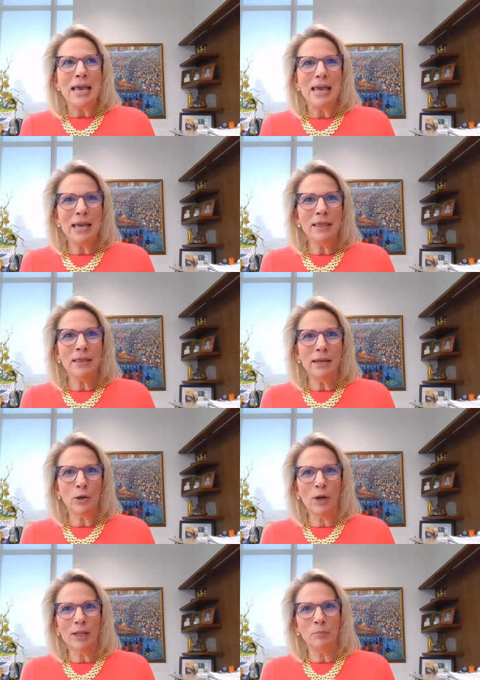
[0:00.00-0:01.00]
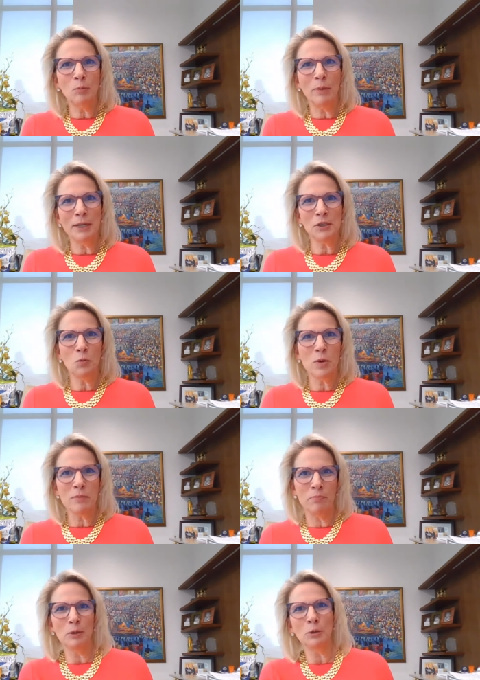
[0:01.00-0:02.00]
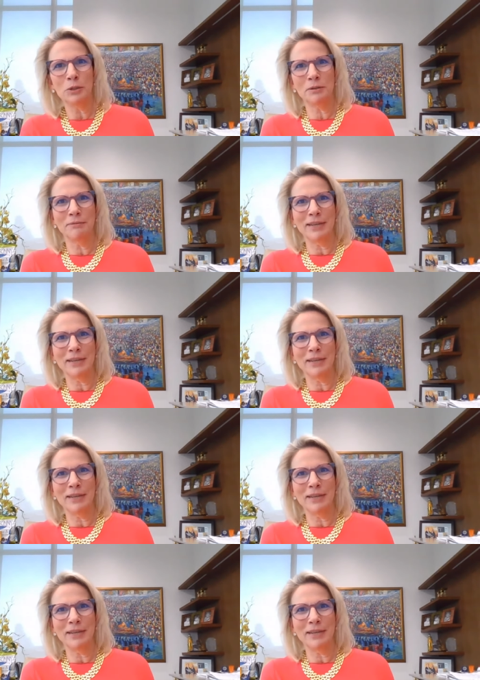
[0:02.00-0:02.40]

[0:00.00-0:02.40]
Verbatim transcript: and the incredible muscle we built